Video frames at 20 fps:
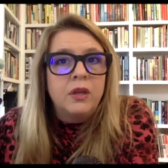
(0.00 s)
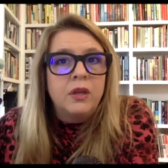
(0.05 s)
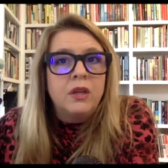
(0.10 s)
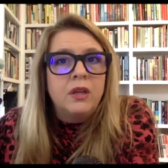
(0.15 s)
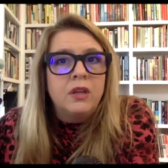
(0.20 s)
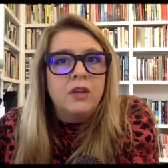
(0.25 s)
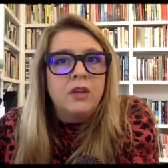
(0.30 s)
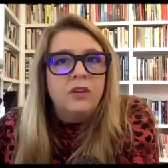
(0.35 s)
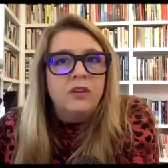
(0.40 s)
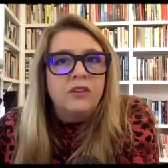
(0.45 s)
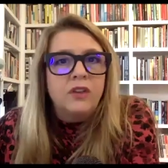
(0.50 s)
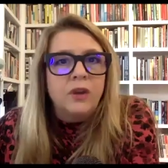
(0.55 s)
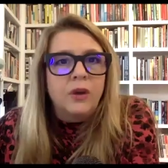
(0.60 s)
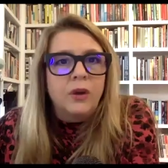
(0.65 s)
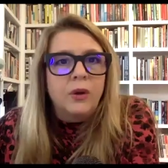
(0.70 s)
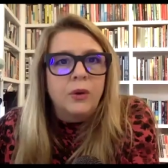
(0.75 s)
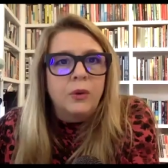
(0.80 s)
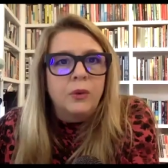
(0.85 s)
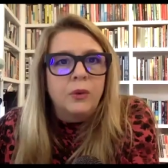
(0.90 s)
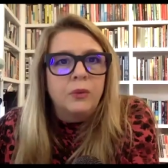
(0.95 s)
Right.
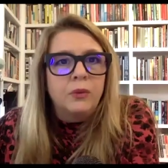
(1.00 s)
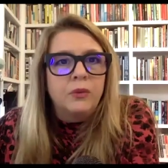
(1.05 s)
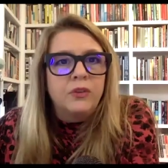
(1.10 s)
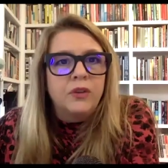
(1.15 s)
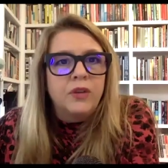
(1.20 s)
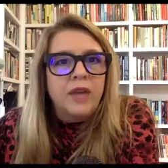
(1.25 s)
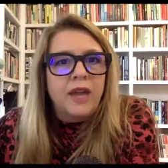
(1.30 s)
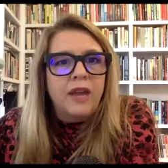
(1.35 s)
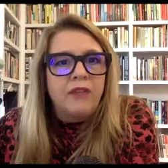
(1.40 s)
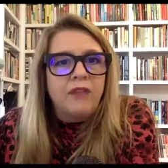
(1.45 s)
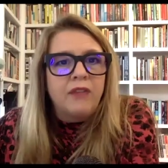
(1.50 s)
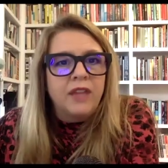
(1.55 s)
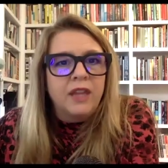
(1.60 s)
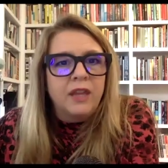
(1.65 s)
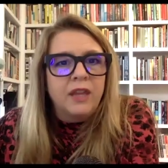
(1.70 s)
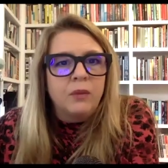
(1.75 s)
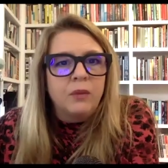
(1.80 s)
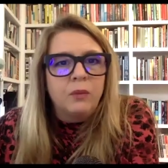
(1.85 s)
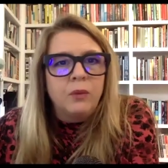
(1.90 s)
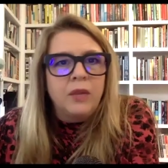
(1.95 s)
So so yeah, I feel
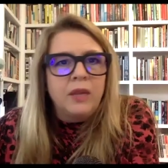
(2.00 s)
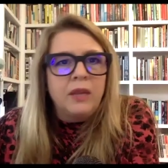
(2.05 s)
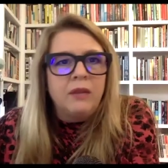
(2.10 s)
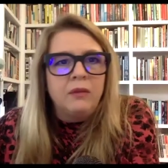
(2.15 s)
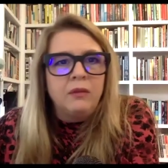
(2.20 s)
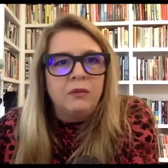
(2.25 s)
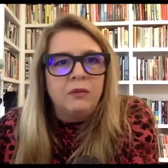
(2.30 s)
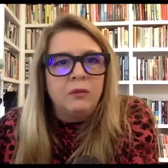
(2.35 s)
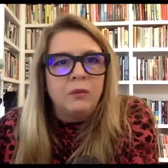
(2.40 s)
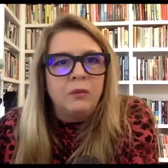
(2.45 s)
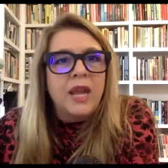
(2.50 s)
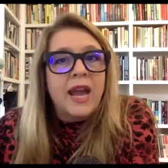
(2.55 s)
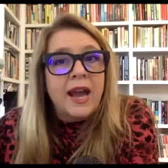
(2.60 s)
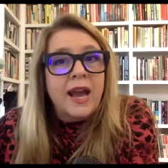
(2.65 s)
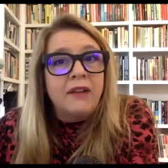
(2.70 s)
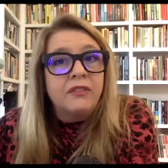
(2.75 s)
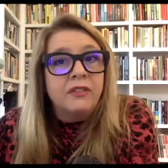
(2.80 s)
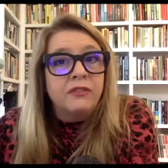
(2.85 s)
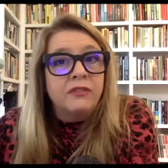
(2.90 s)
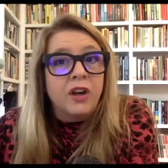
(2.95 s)
like we we
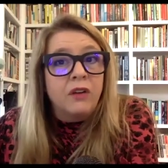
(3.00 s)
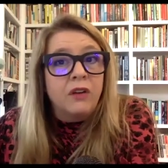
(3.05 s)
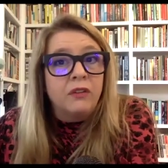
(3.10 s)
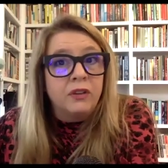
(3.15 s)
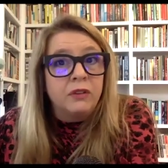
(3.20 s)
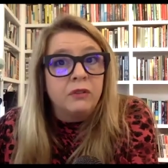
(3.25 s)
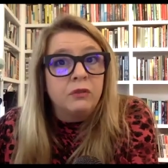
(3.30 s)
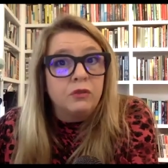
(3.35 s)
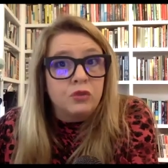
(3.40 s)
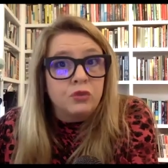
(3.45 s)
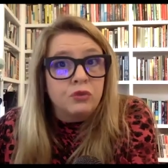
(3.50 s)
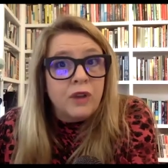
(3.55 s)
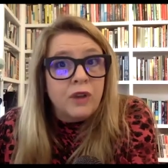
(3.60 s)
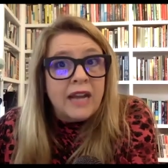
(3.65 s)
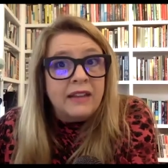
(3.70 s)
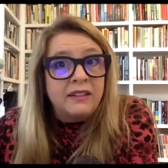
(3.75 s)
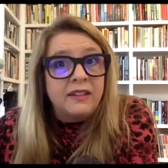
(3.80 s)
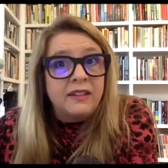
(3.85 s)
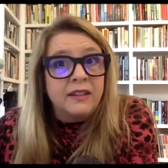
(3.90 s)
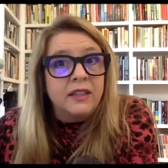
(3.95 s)
have evolved
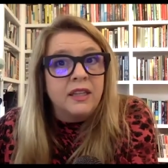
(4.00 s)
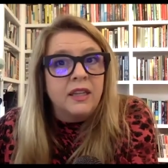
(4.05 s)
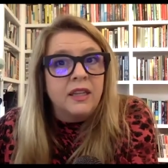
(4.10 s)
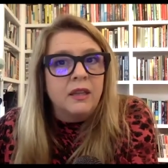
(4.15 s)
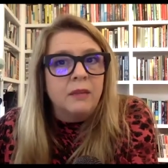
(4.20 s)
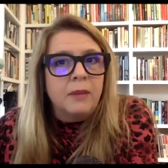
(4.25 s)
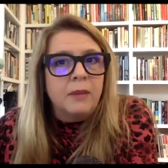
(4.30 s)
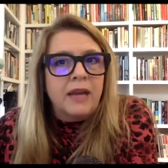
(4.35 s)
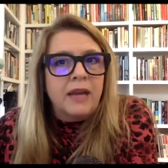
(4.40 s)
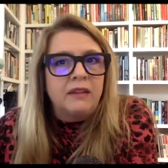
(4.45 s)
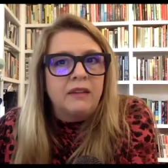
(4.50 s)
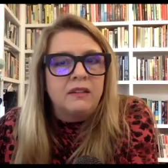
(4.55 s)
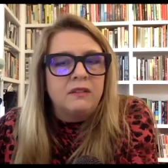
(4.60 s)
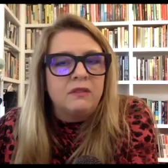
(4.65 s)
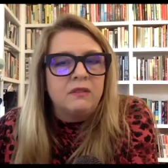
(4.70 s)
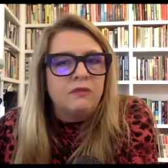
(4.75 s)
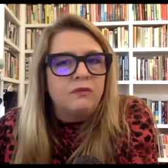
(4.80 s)
drastically in the past